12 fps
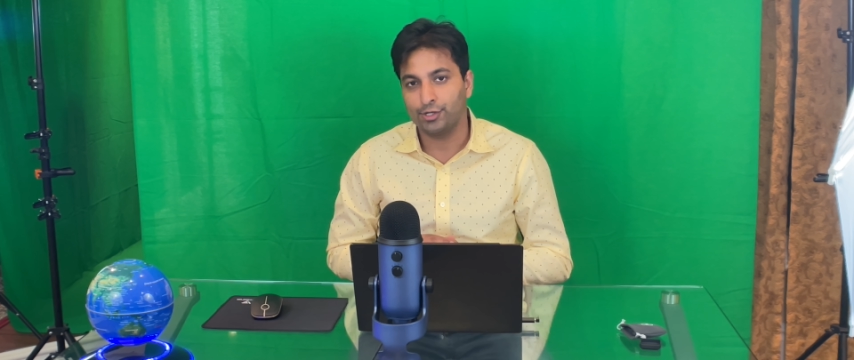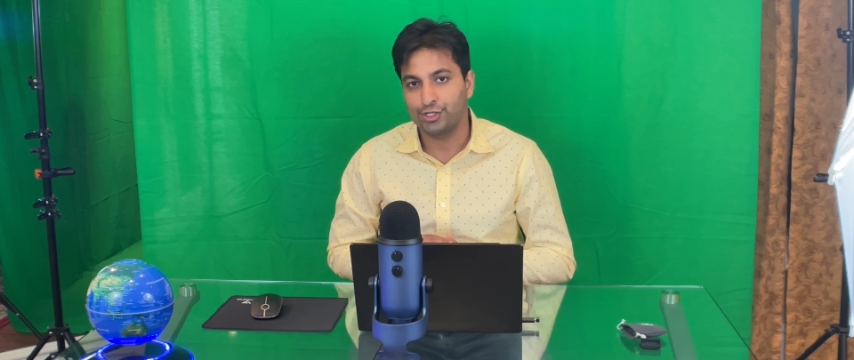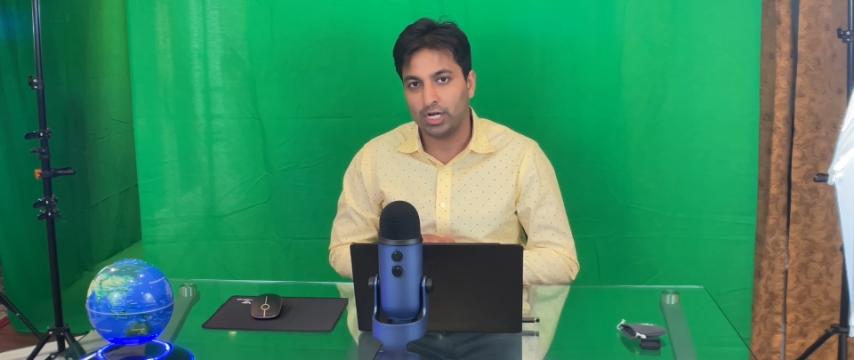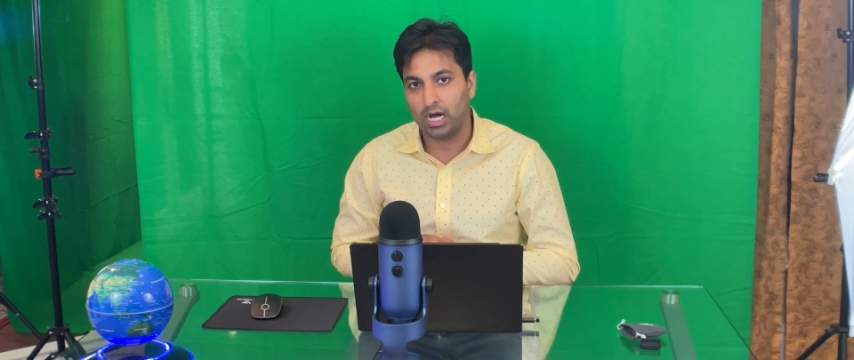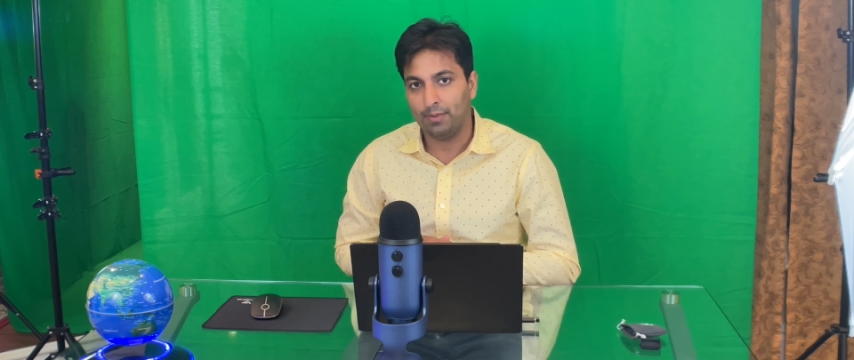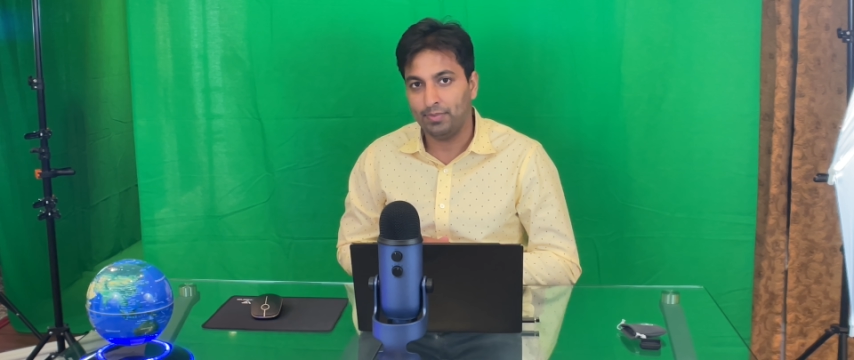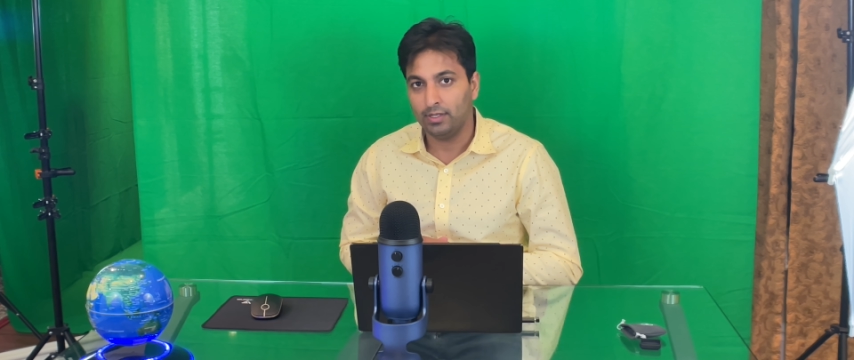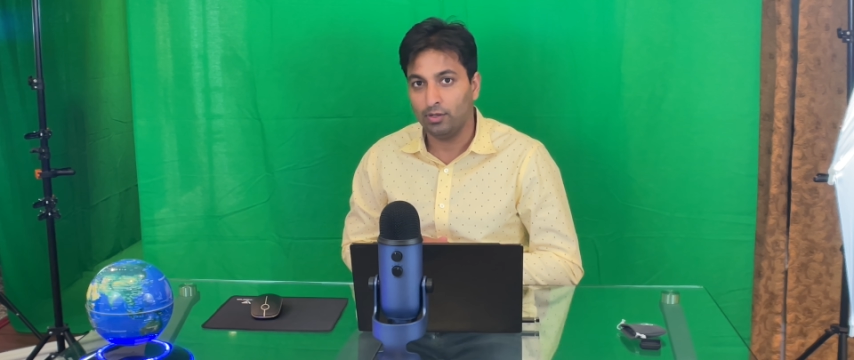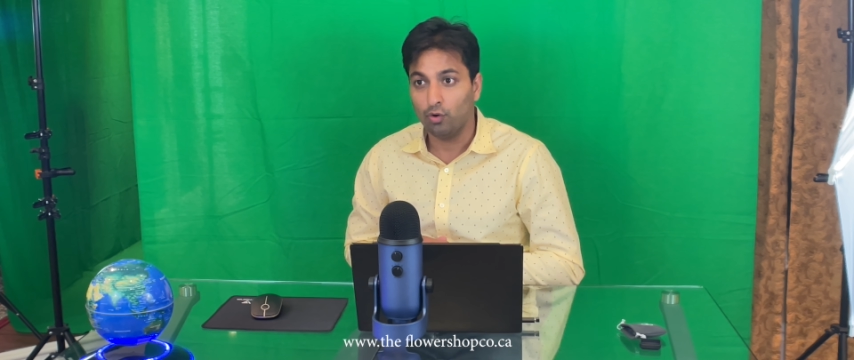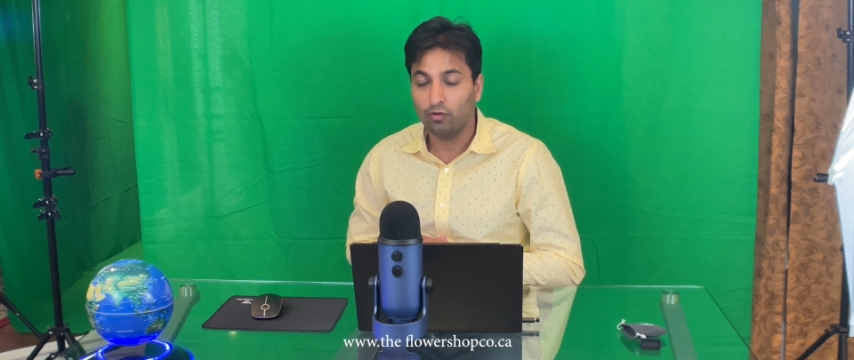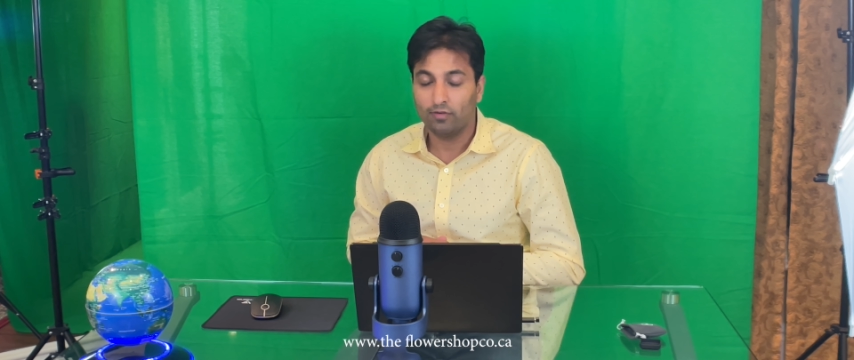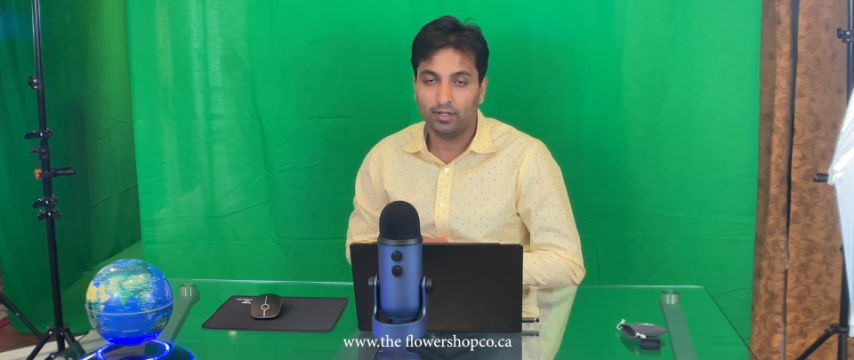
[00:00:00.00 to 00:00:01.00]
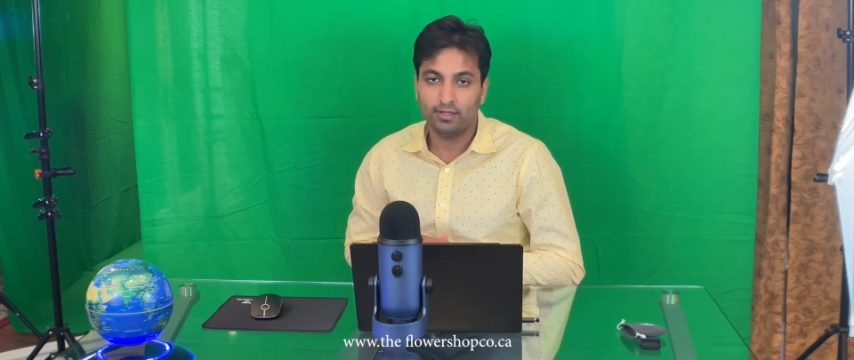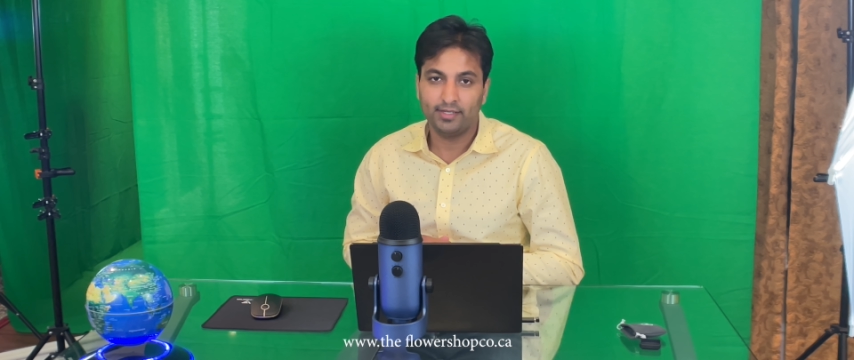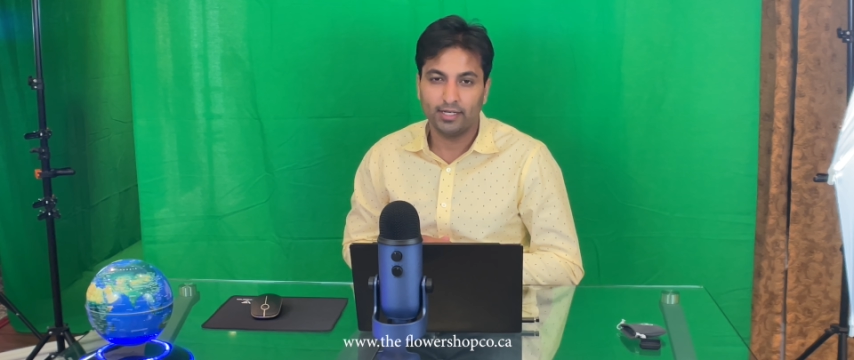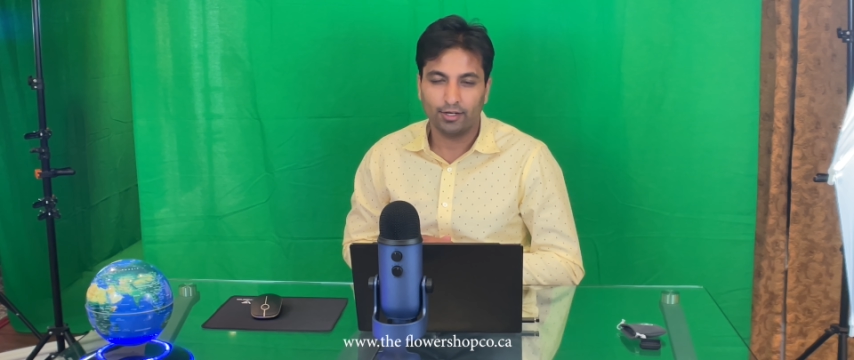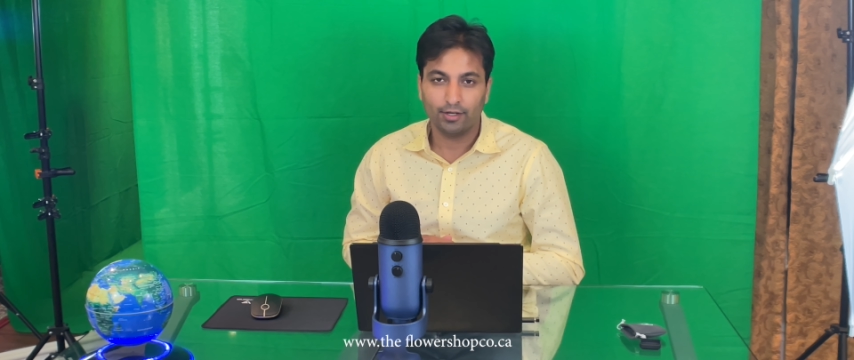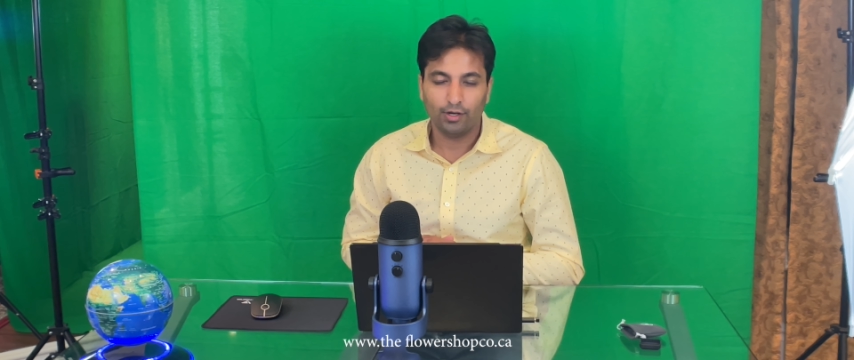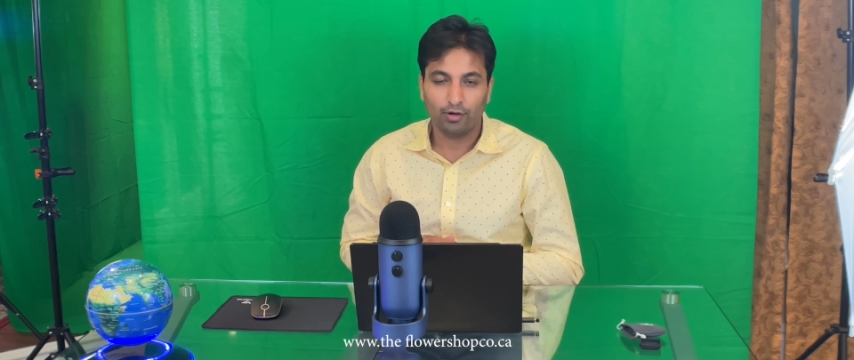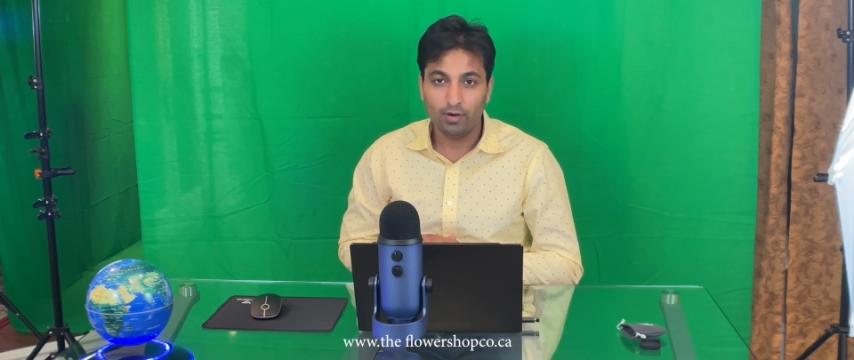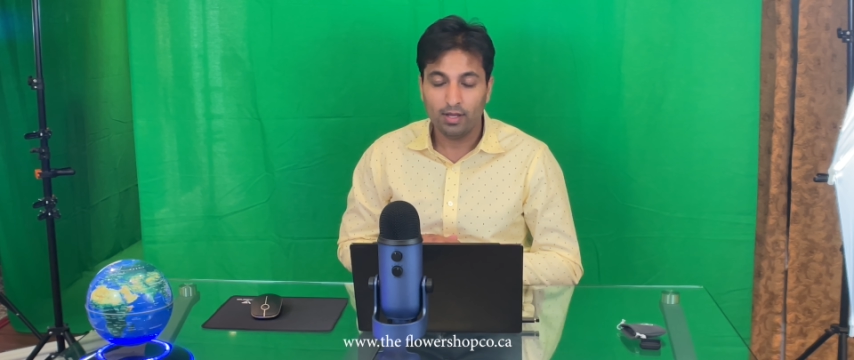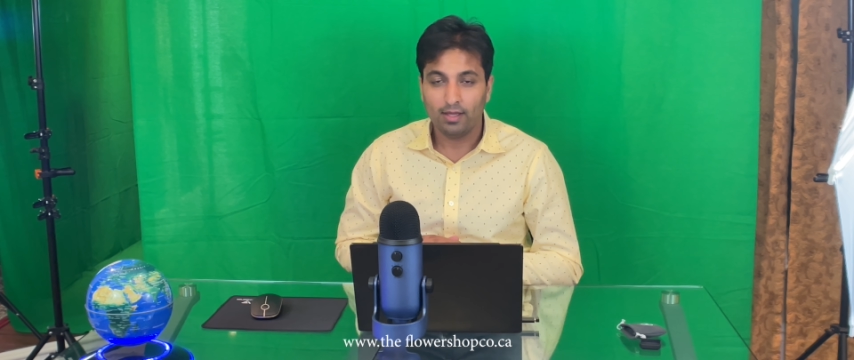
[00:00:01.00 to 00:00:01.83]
shop in Oakville, Ontario.